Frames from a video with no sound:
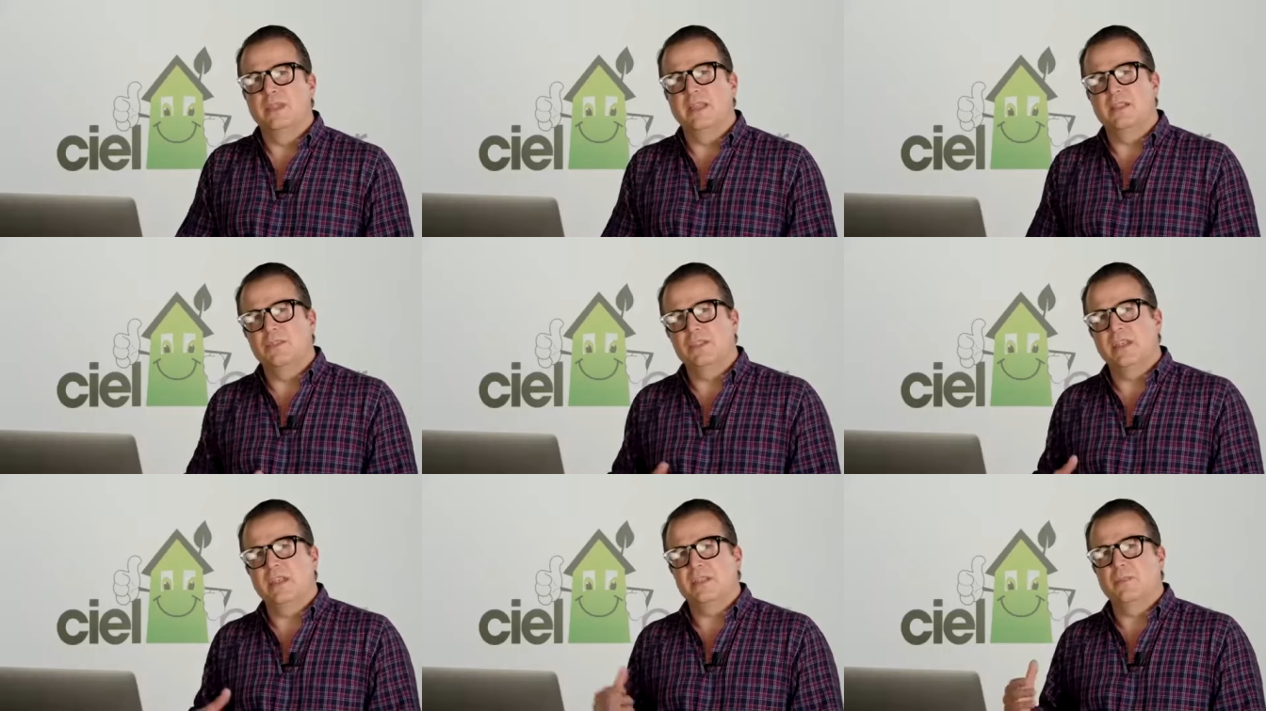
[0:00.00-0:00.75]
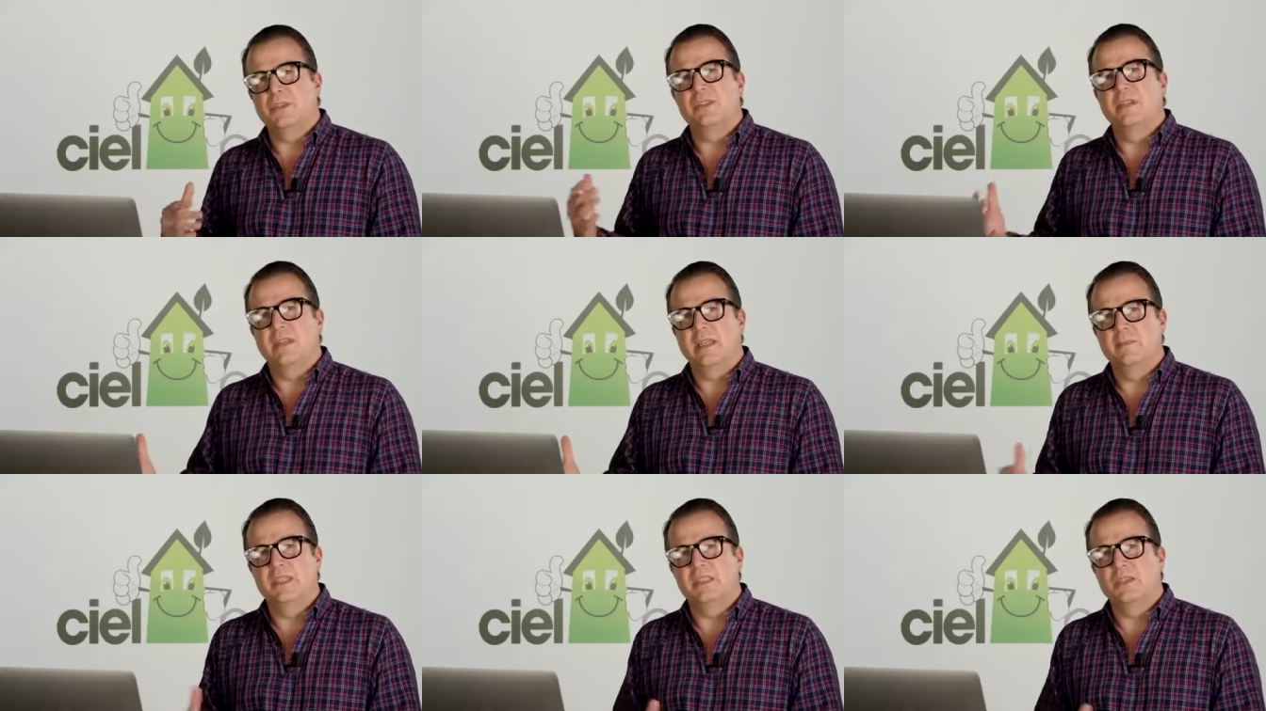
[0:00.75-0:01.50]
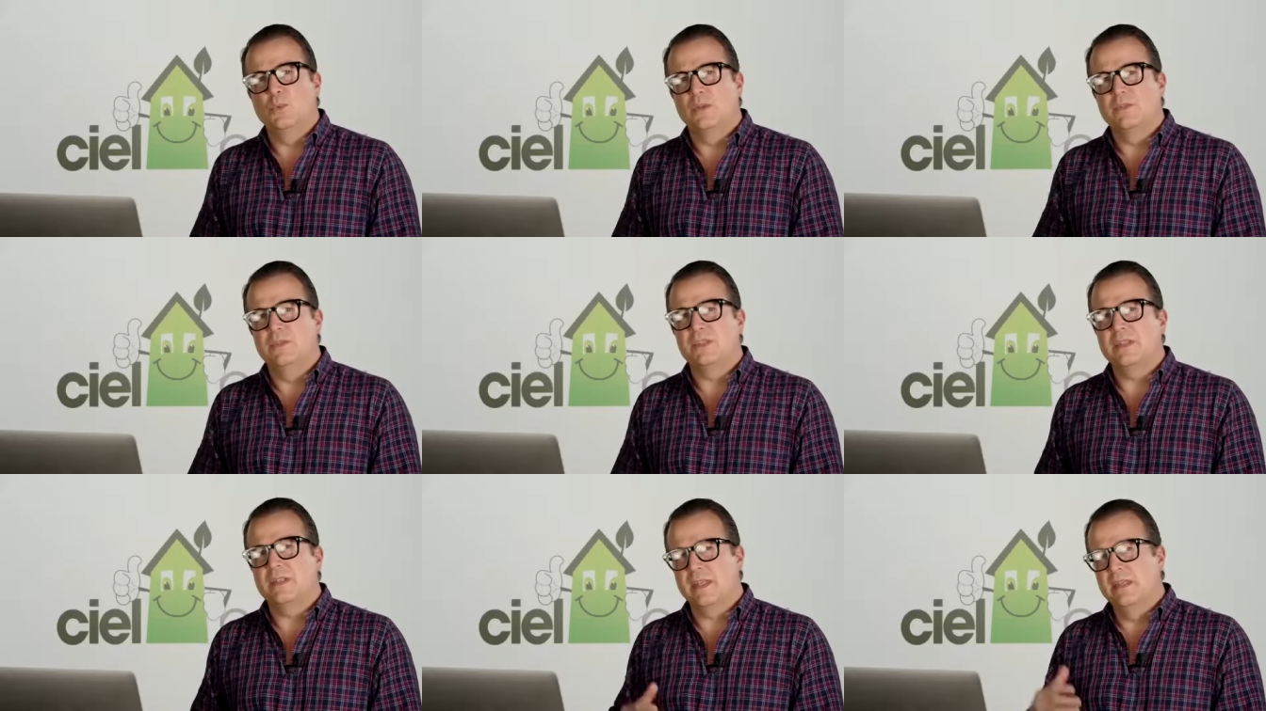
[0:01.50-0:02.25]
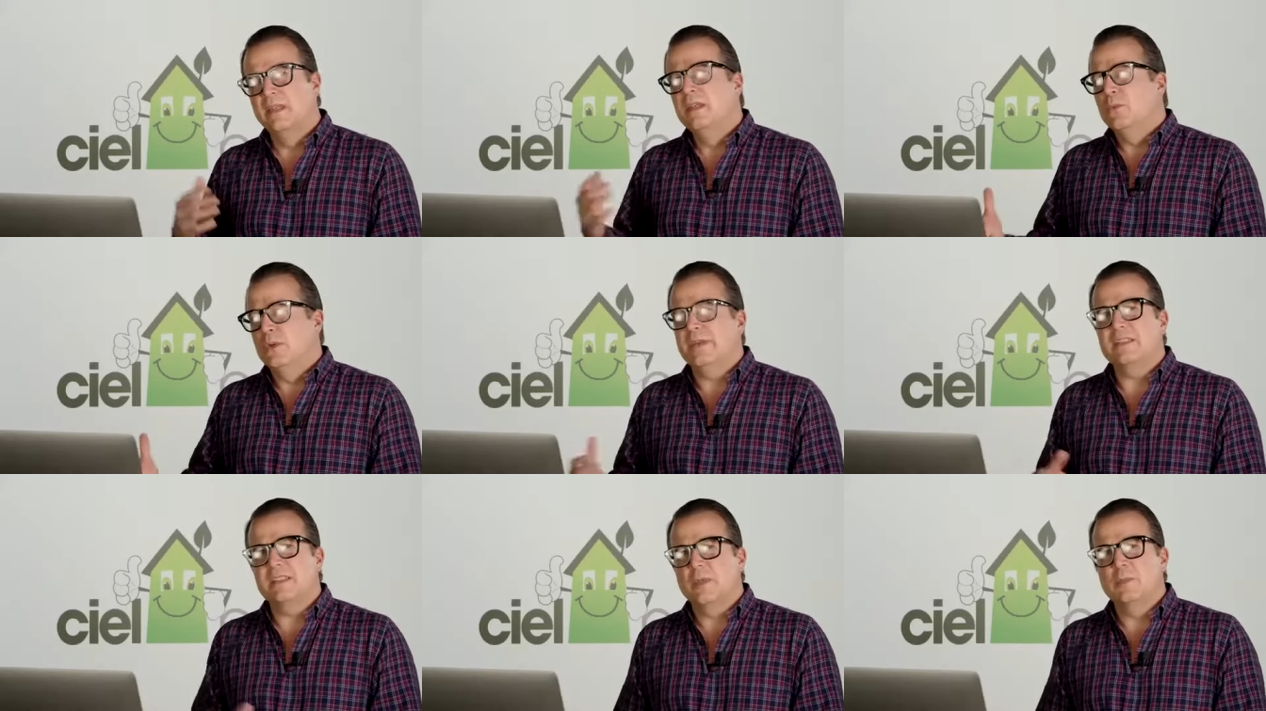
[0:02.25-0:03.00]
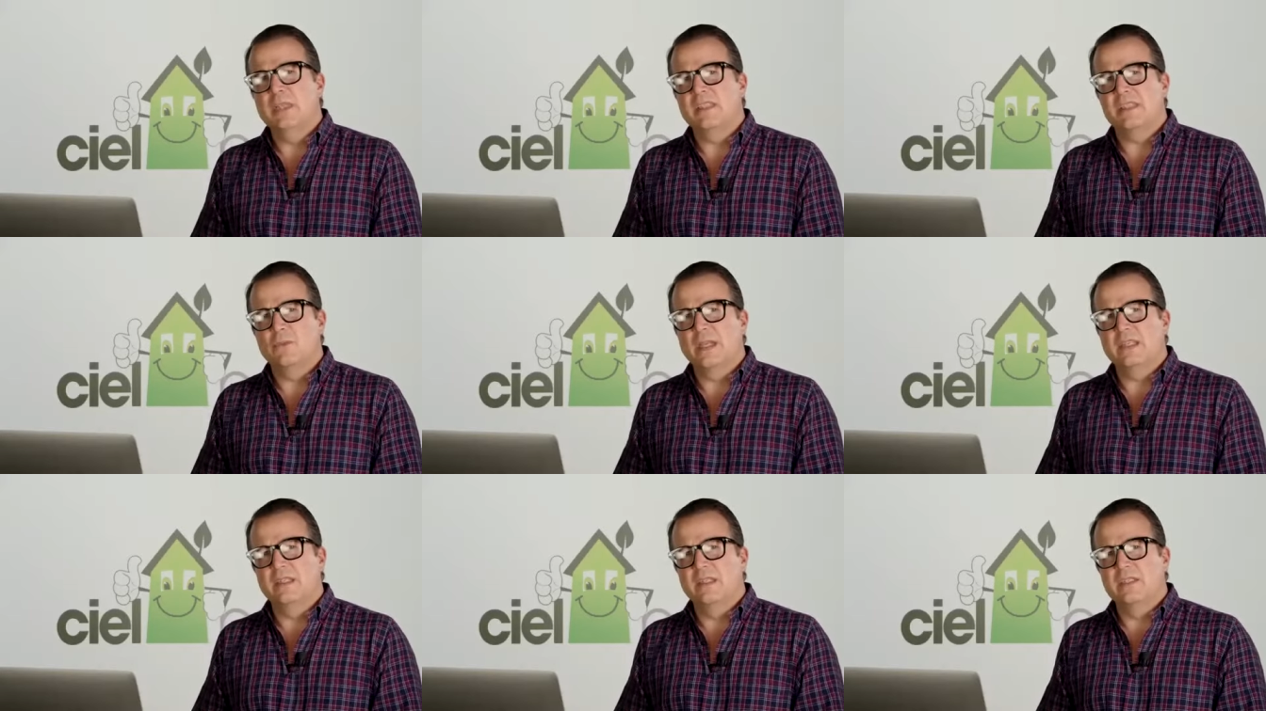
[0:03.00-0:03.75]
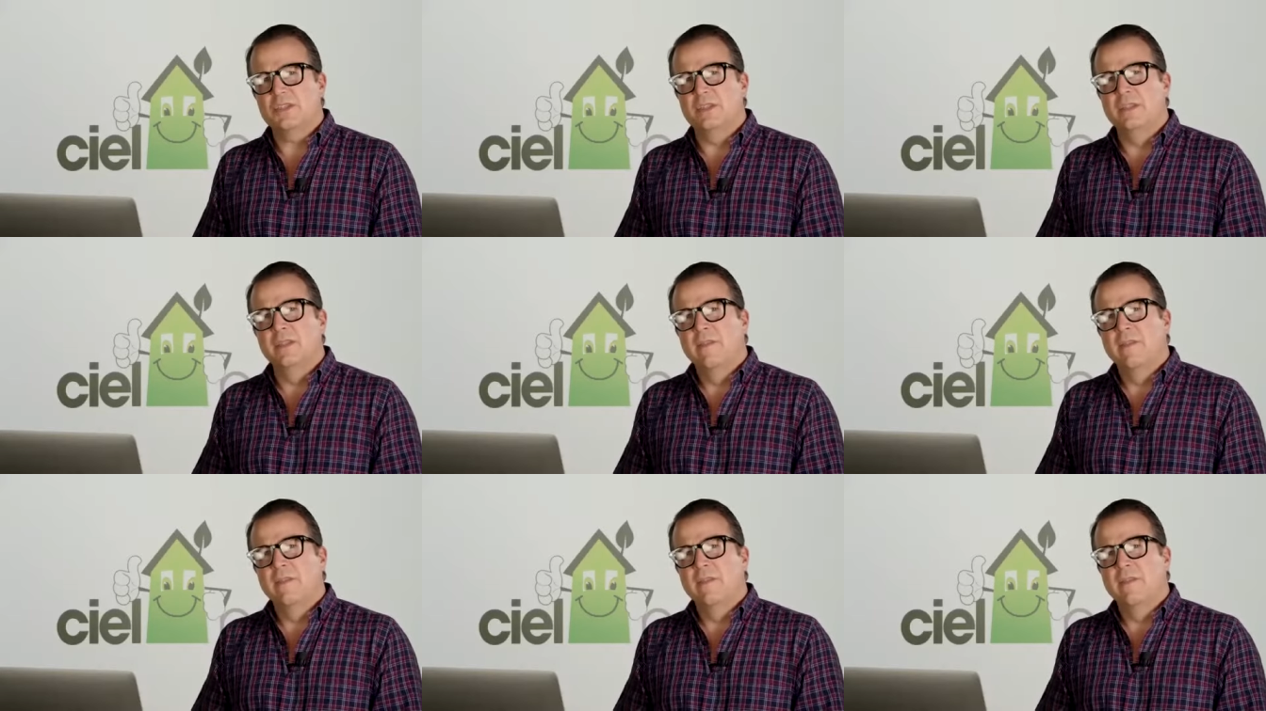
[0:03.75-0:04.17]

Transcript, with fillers: energy experts on ABC World News Tonight. We've had some amazing recognition.